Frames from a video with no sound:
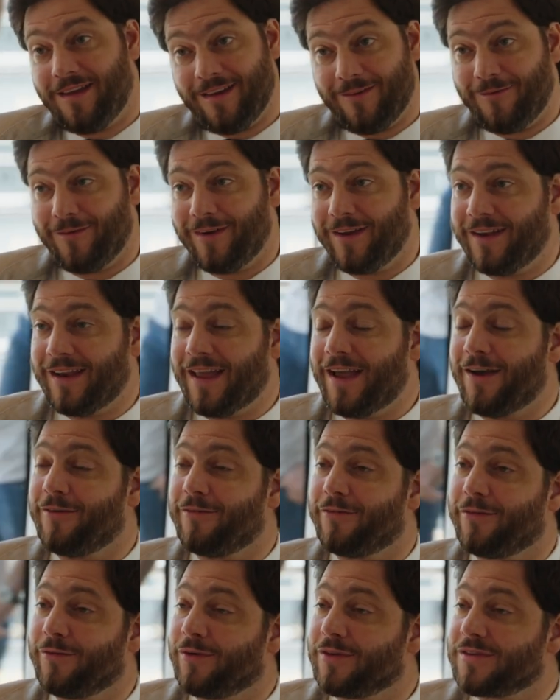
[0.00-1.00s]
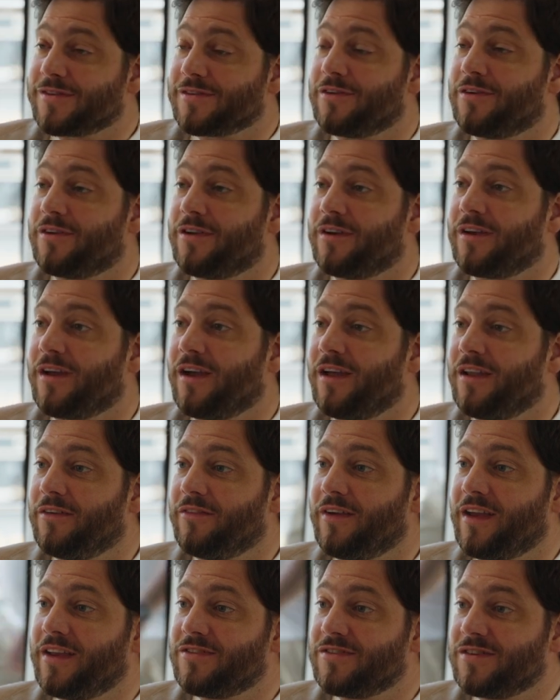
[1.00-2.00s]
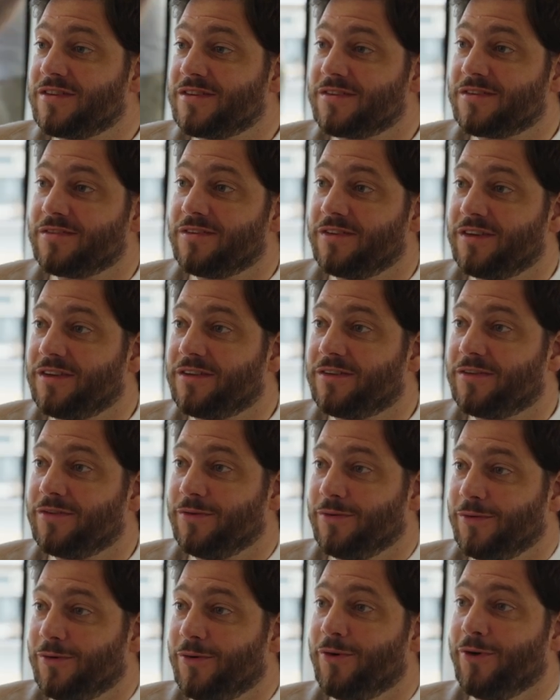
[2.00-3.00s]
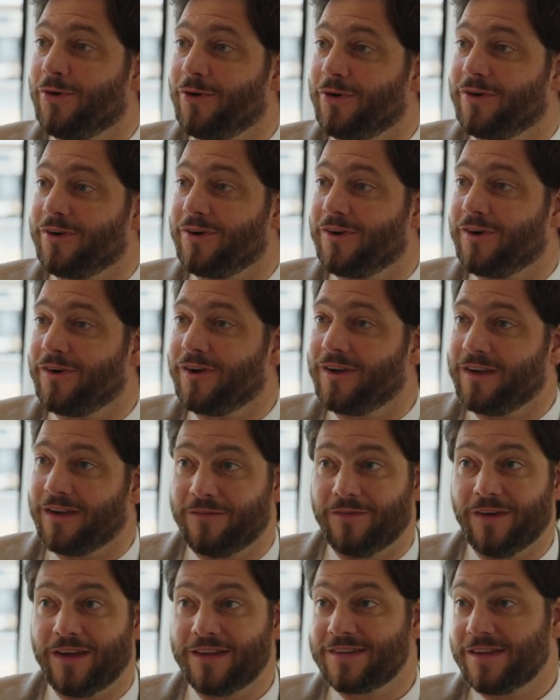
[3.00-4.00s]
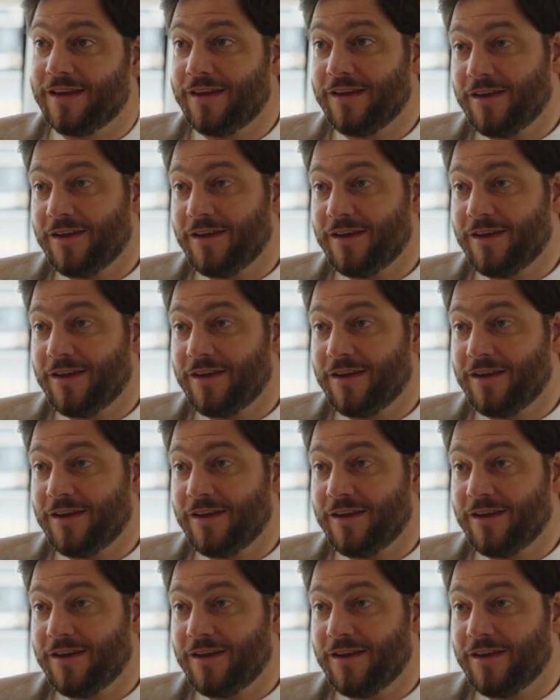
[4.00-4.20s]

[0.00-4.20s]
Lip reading: right now if you want certain kind of engines, you need to order in advance.